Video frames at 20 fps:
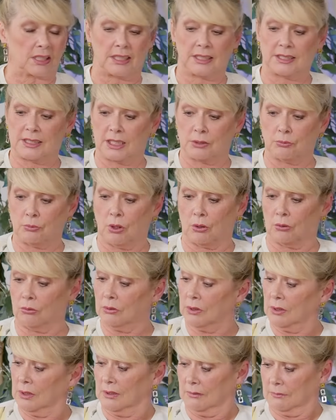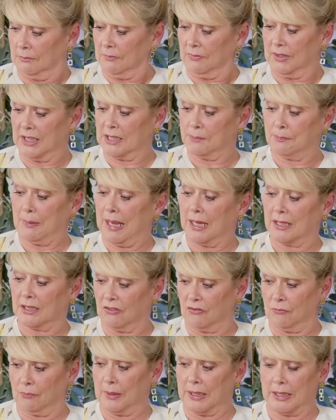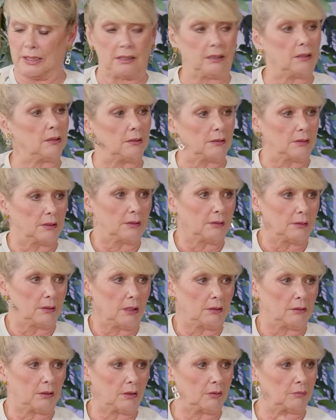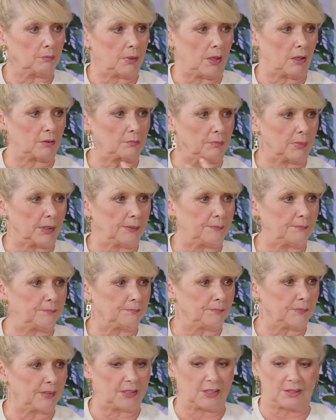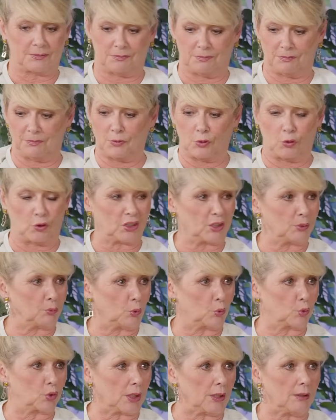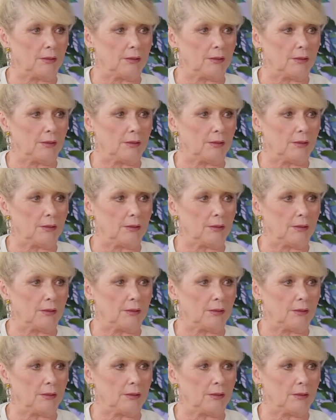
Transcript: And he said, "Well, this band have been. Oh, pardon me. This is noisy water.